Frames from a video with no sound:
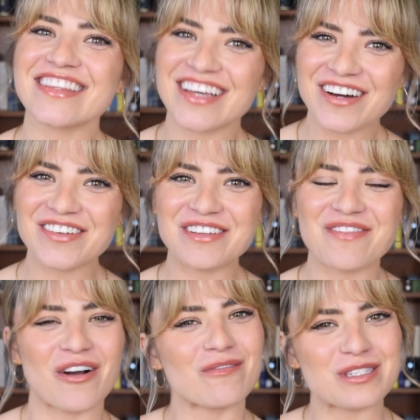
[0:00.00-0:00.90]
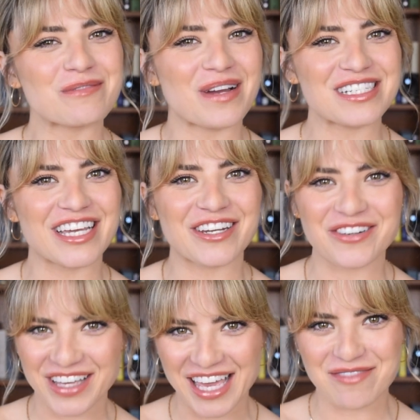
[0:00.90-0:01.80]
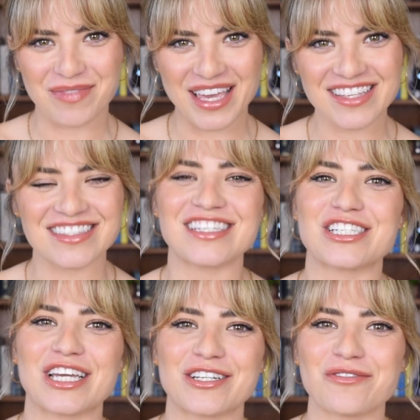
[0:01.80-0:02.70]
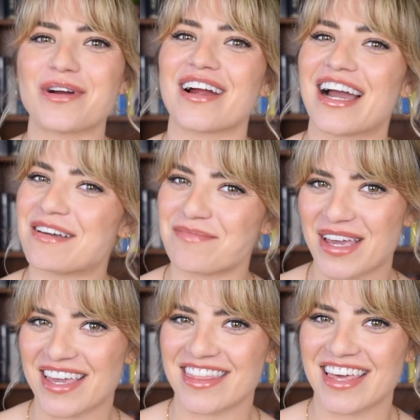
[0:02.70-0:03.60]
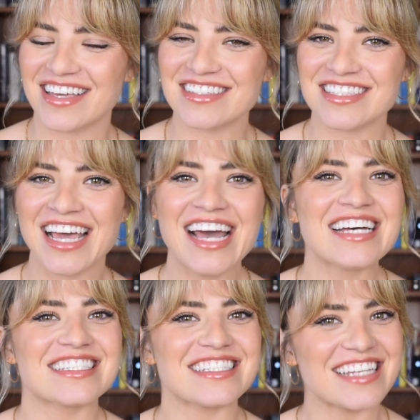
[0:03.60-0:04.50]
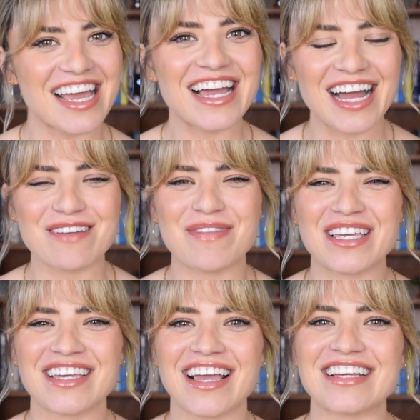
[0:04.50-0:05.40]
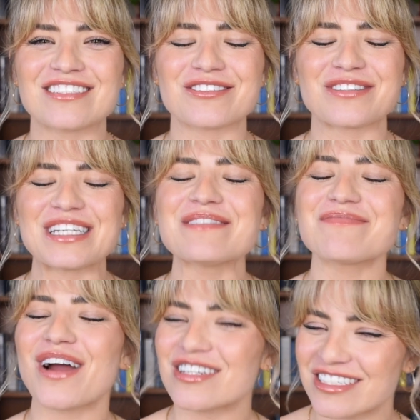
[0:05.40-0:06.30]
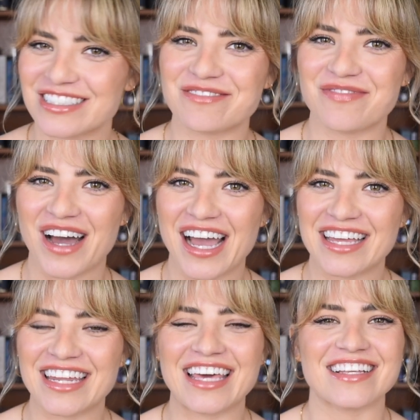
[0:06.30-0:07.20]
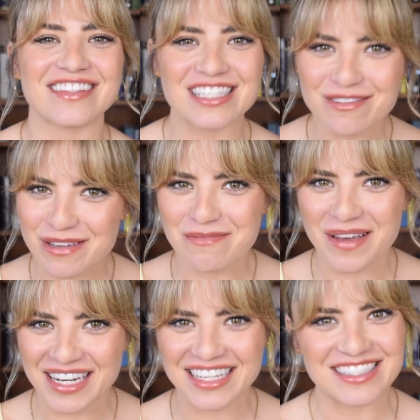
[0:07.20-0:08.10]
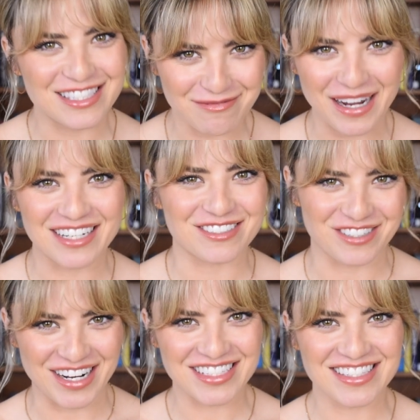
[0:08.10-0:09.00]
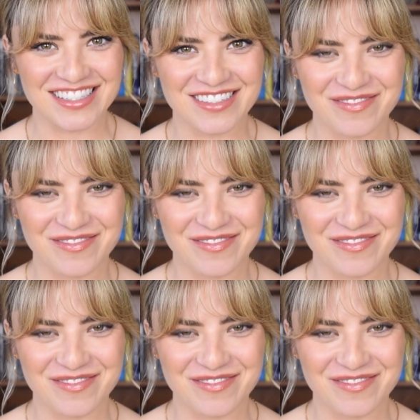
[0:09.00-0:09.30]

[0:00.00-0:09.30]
Hello and welcome to my channel CaitMakes, the channel where I make things. Today I'm making a dream project of mine, an Elizabeth Bennet inspired dress.